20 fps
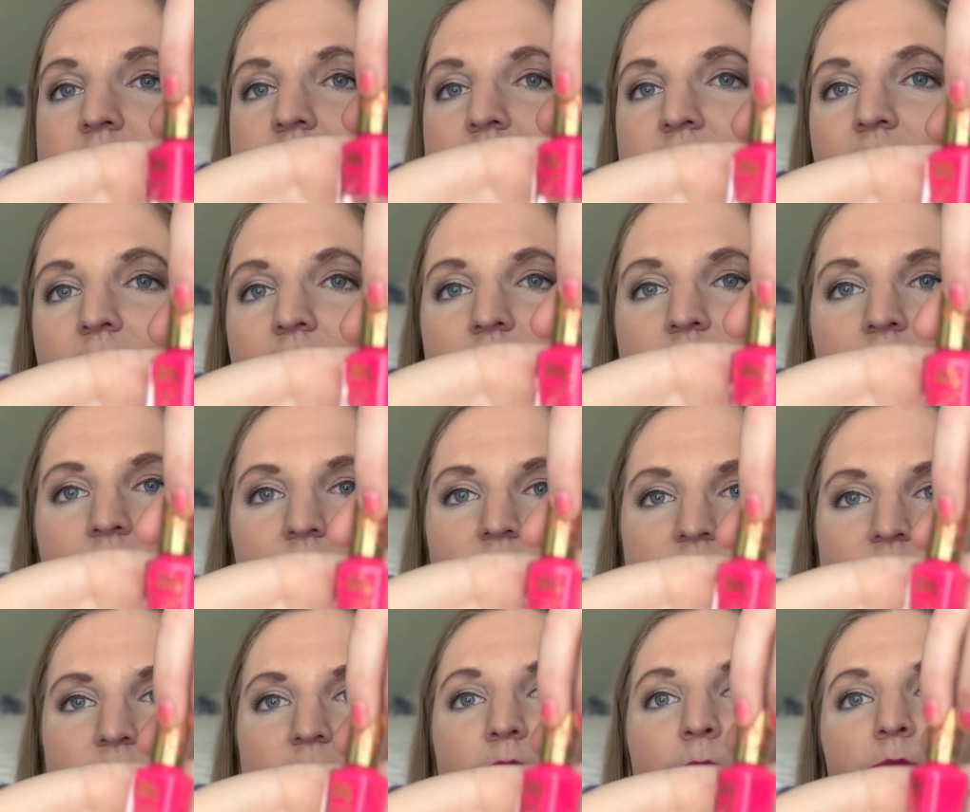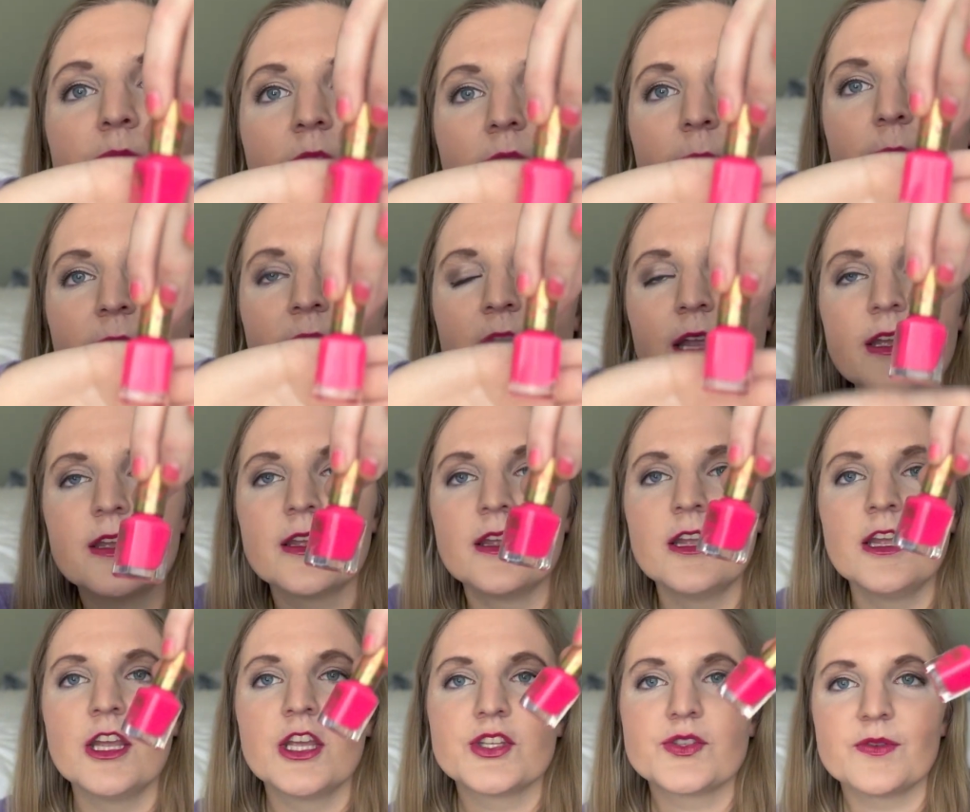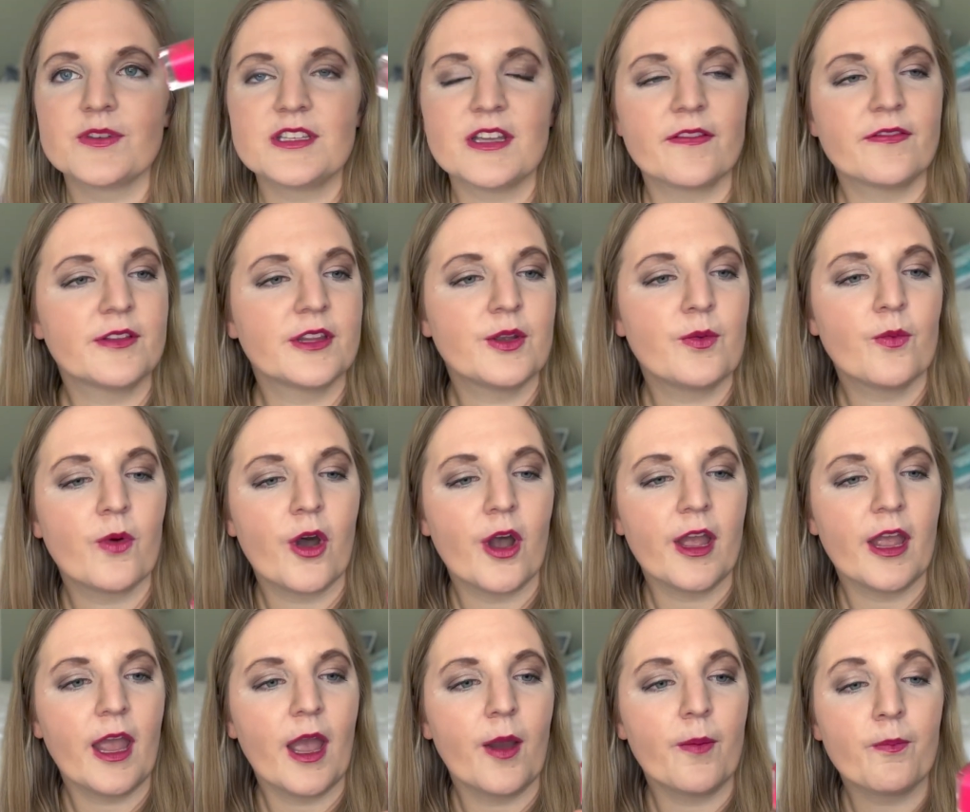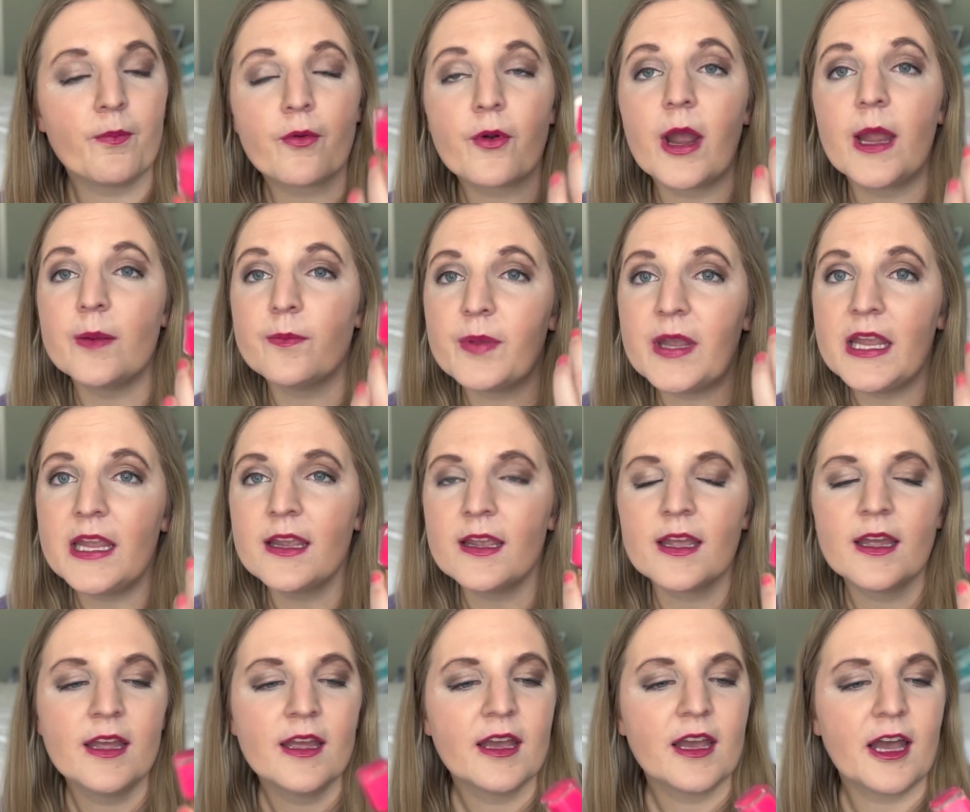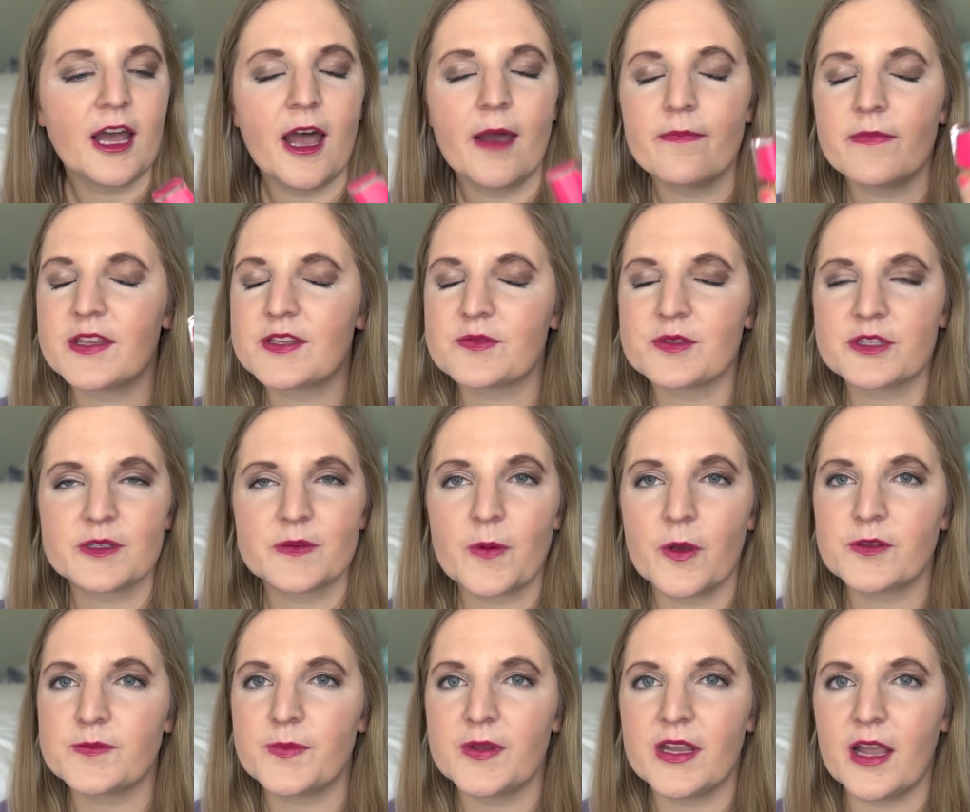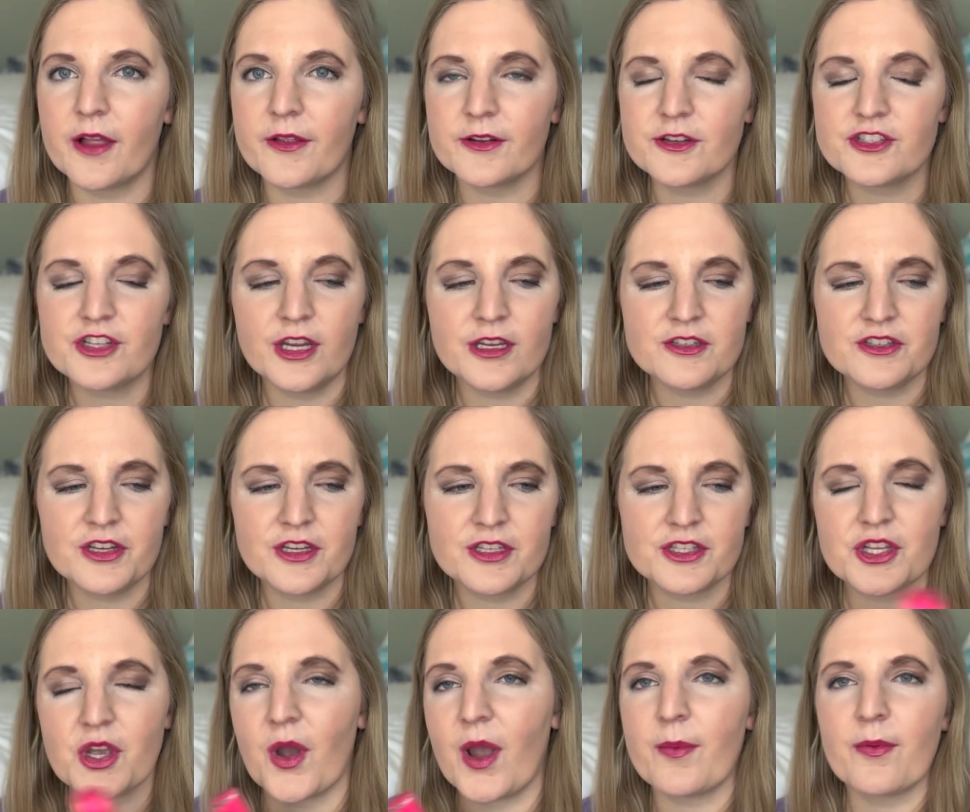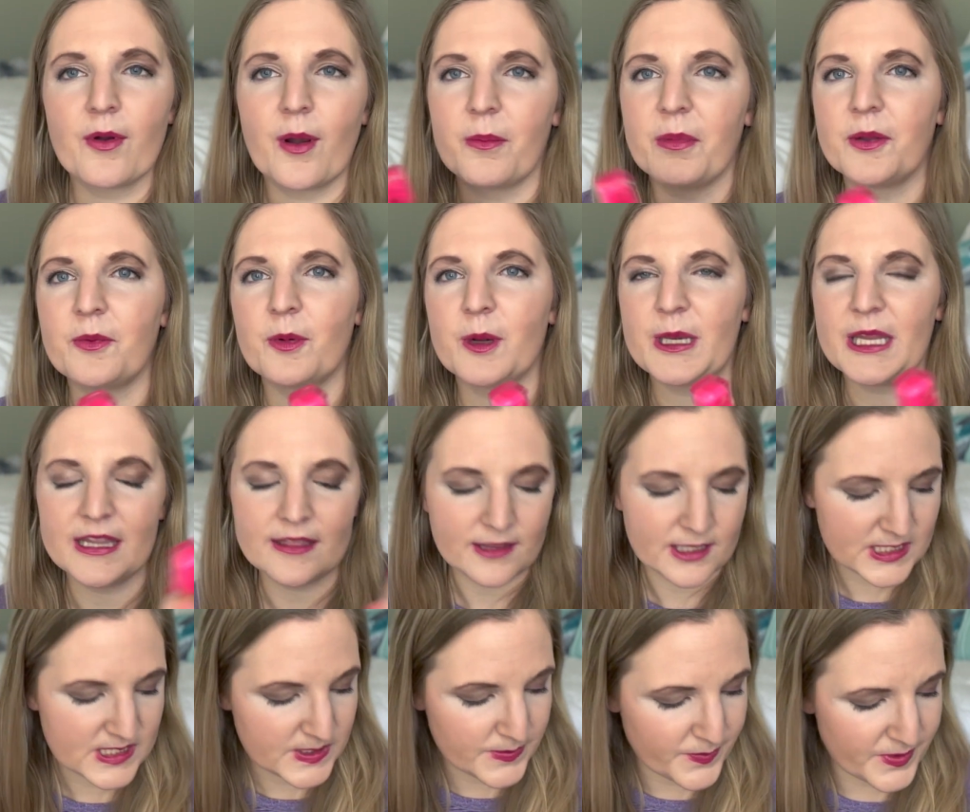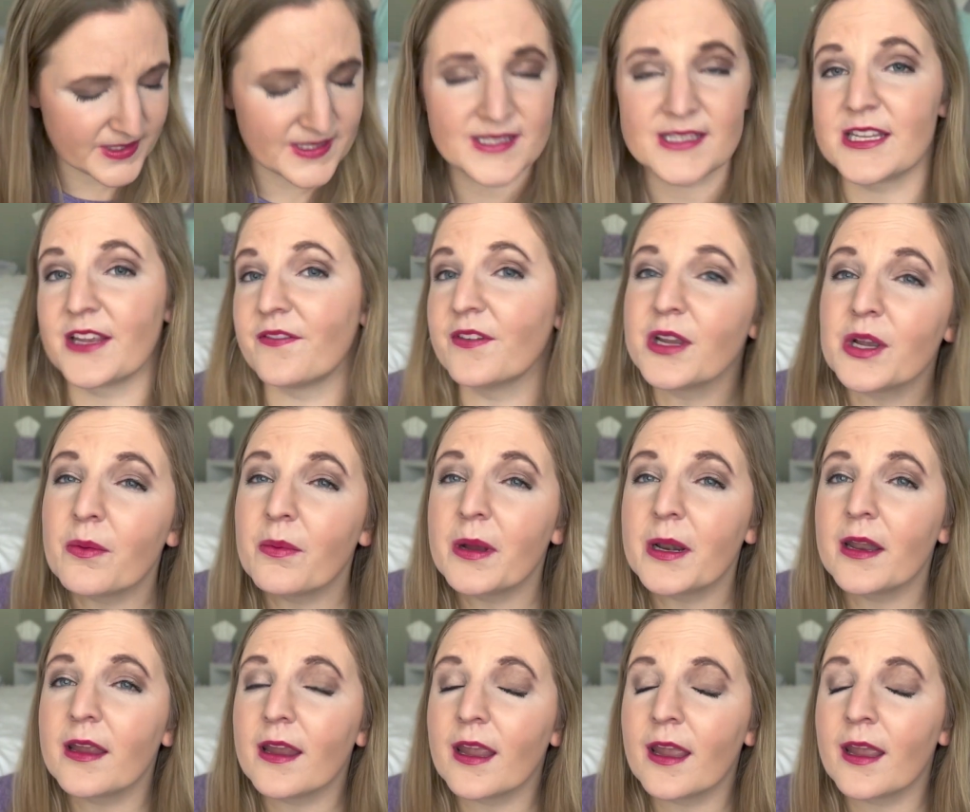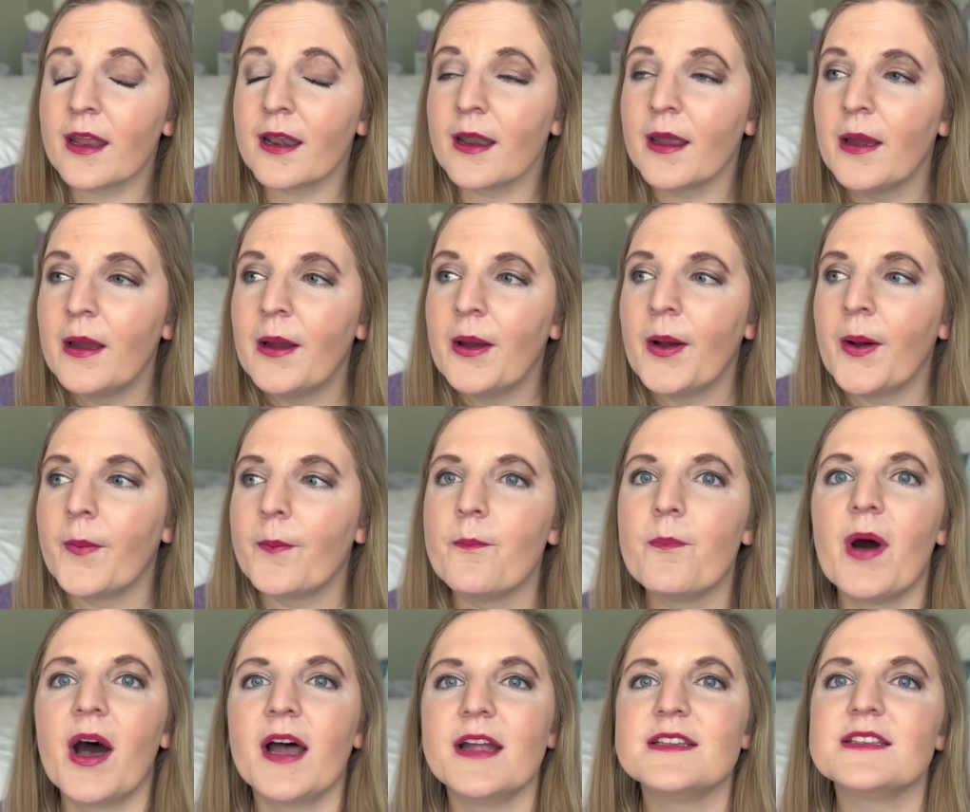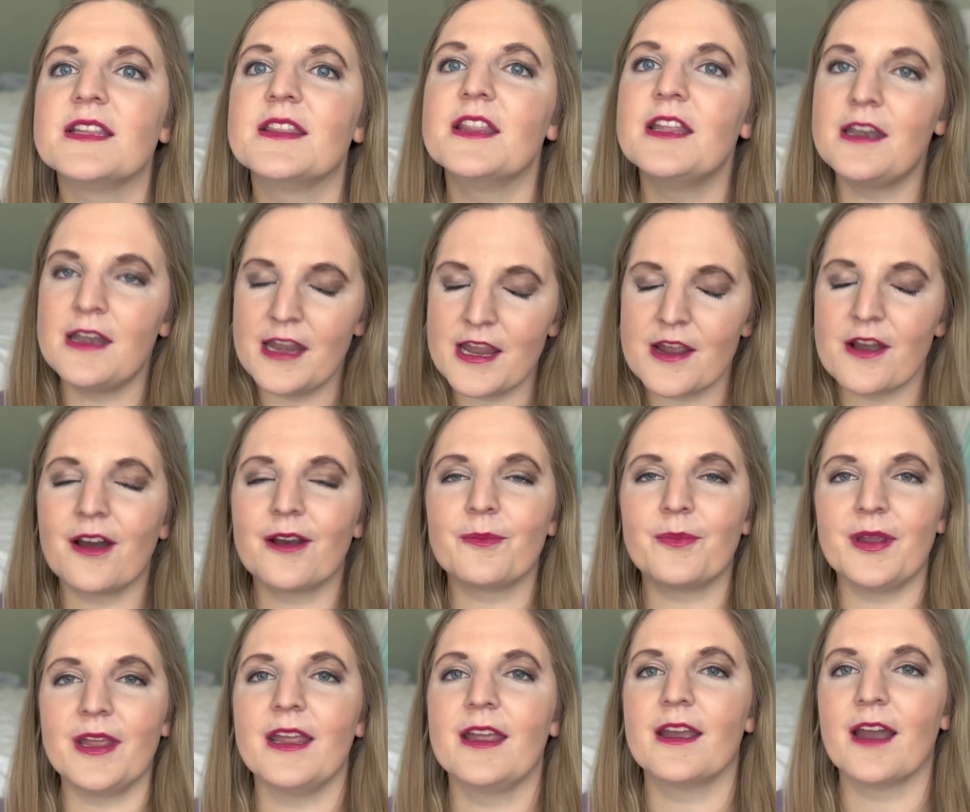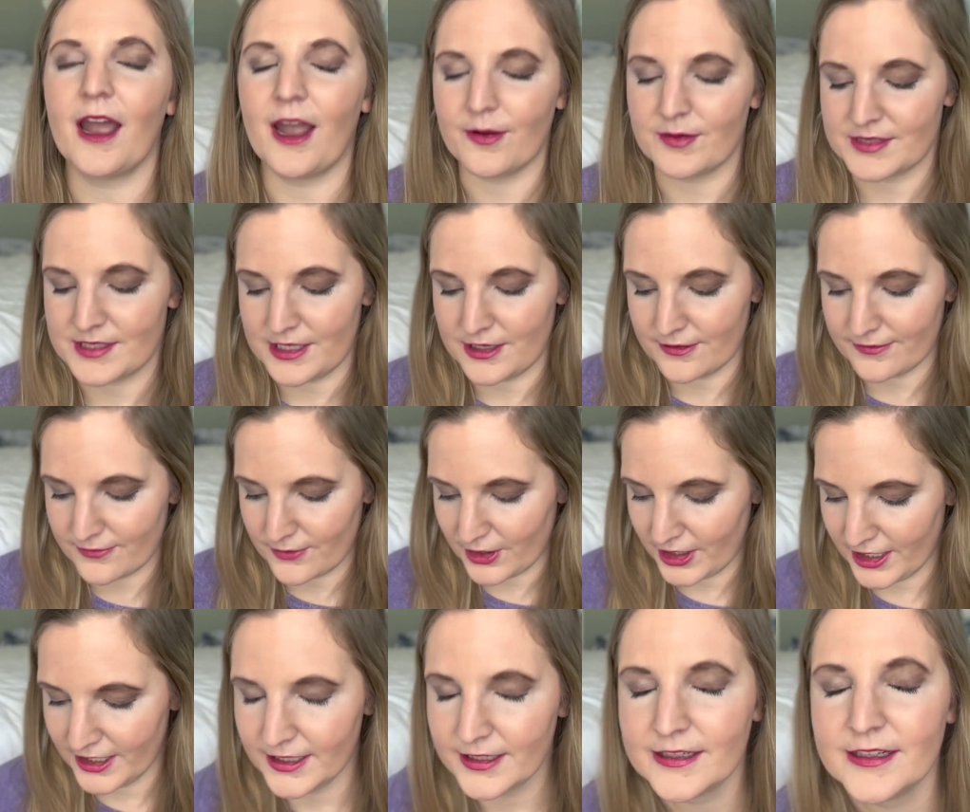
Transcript: loved, loved the bright pink. So I definitely want a bright pink. Um, this was supposed to be color changing, so I probably wouldn't get this specific one again, but the neon pink I was here for.